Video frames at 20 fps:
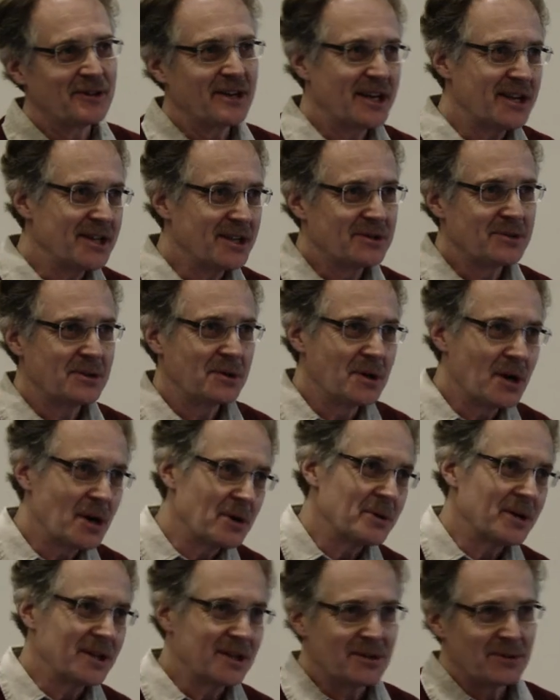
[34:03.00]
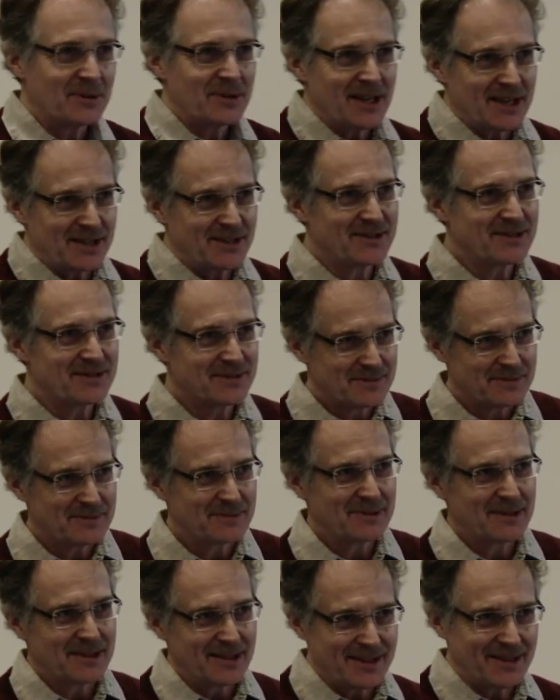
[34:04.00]
ready to go into that
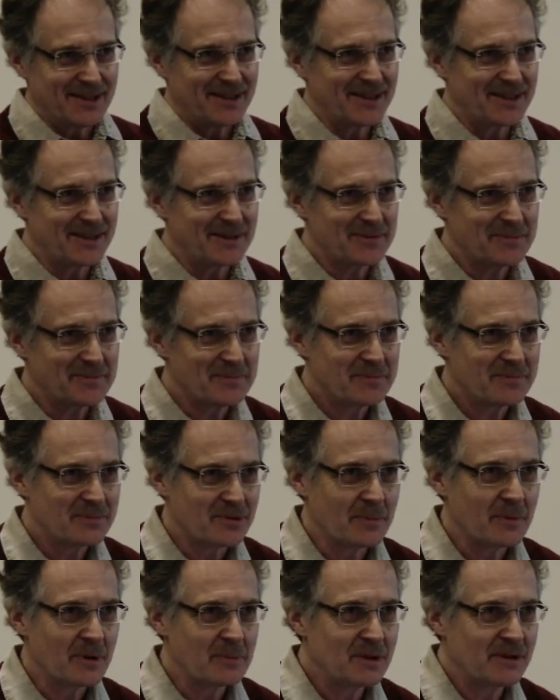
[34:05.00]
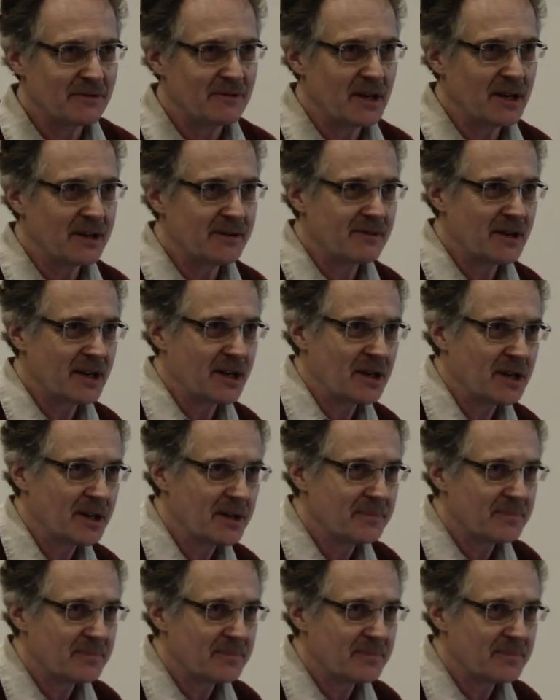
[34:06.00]
probably very, very